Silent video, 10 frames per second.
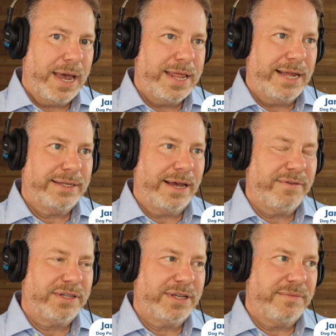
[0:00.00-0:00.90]
And that's
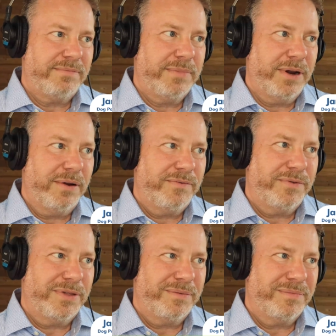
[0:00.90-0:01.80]
obviously,
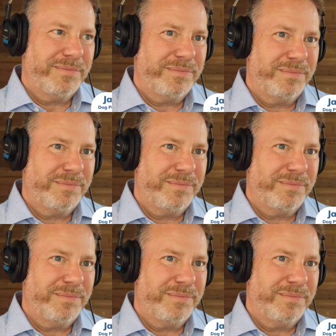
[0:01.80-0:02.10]
for the